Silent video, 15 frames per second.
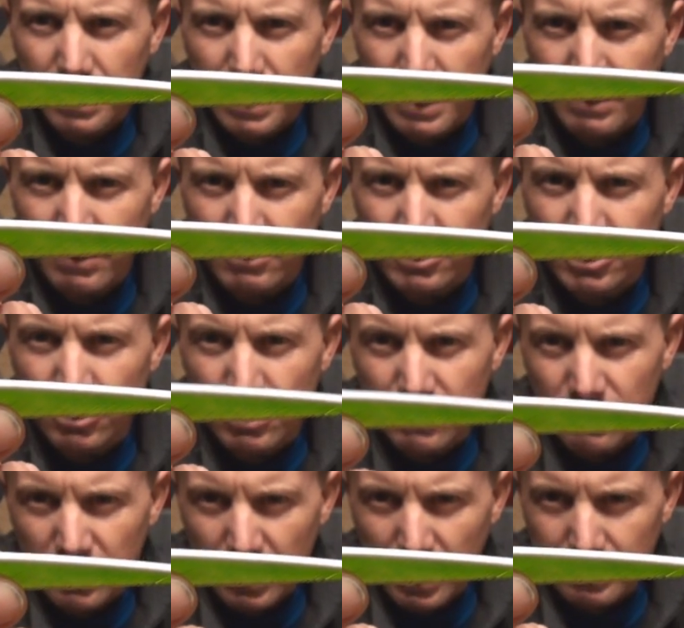And there's two
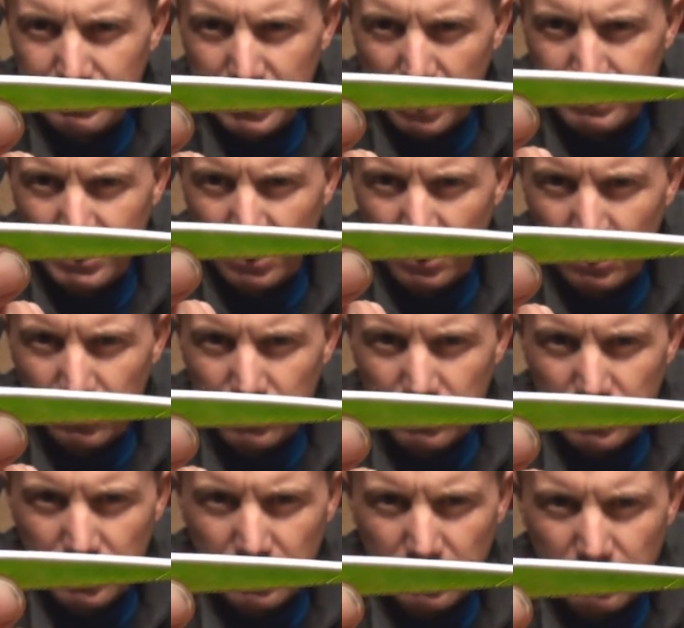different types of glue
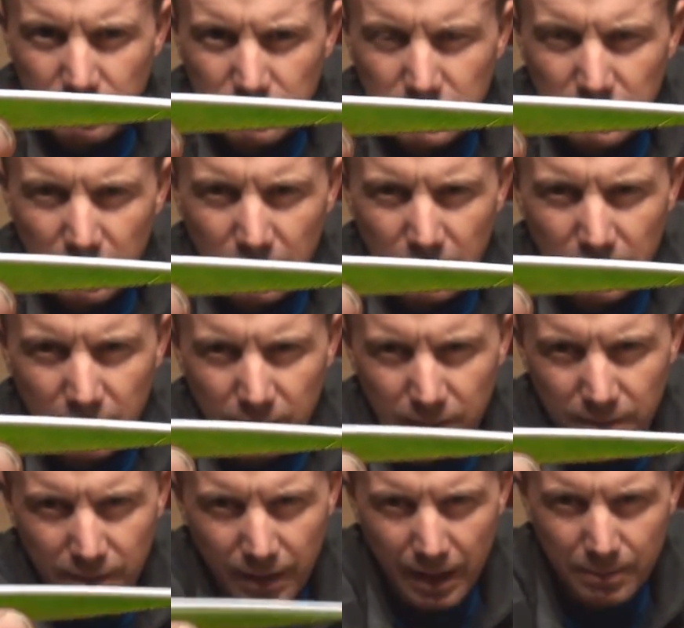you can use. A
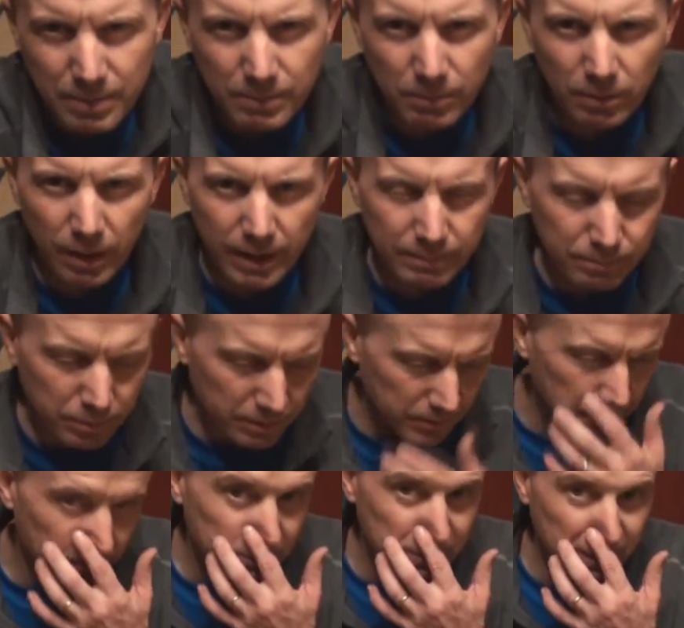lot of people like
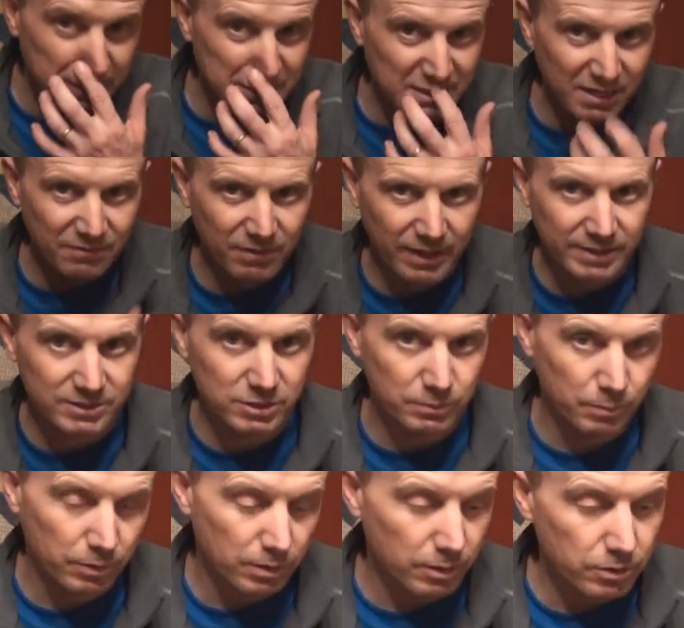using that stuff like
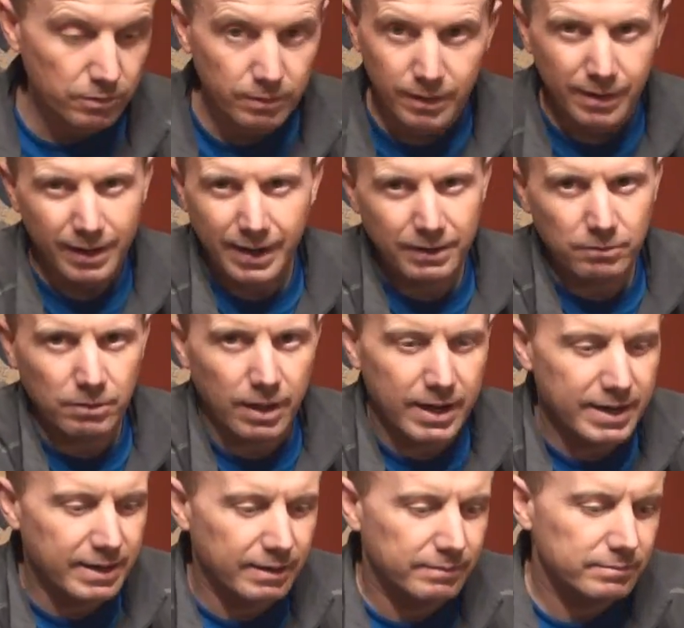super glue. I don't
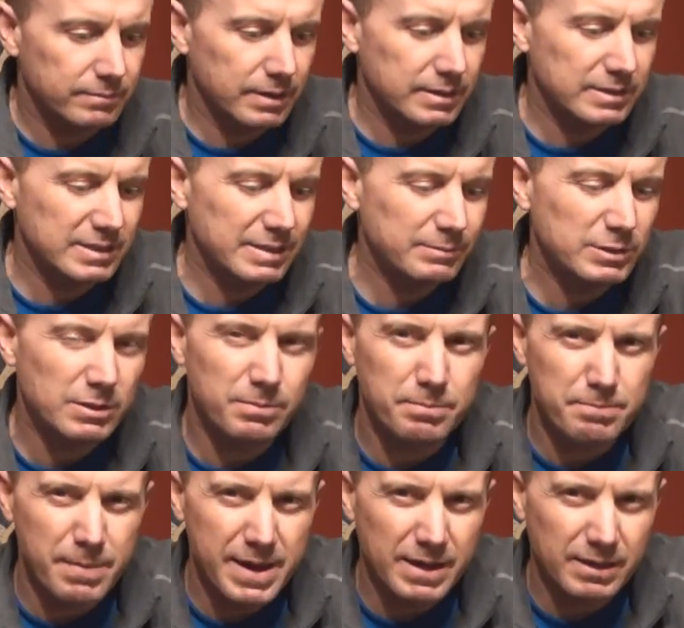like it. It seems to
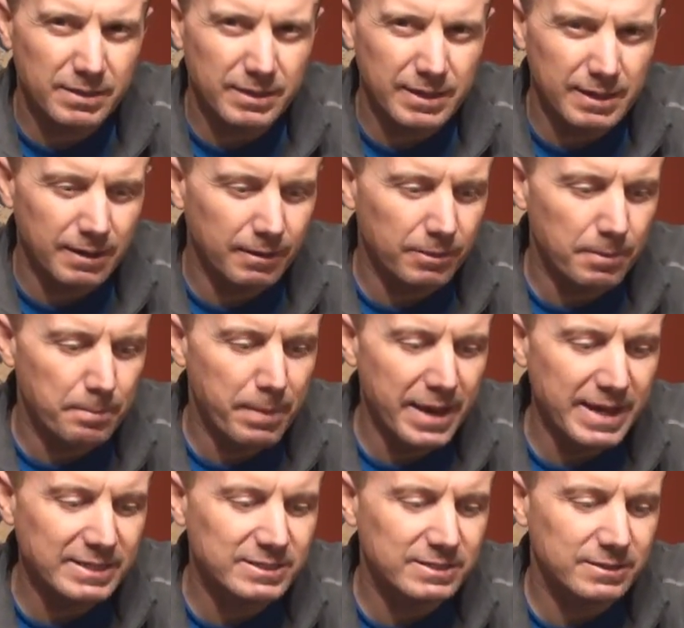make the
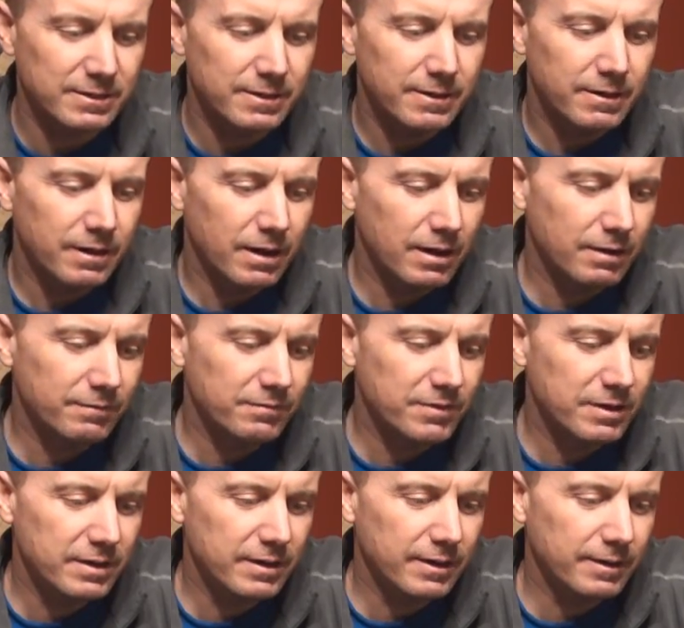base of
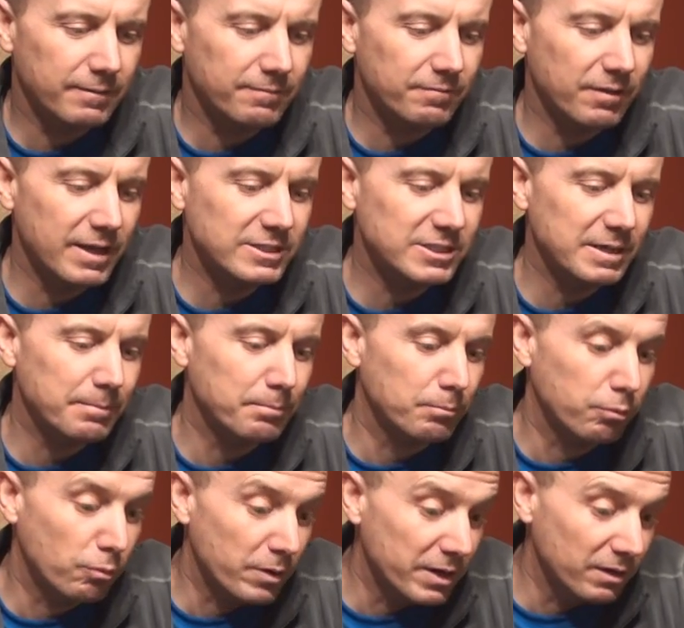the
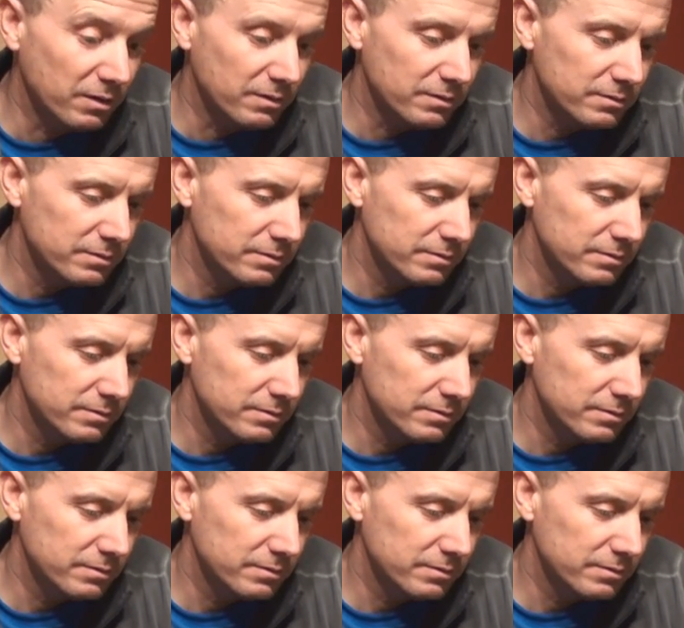fletching brittle,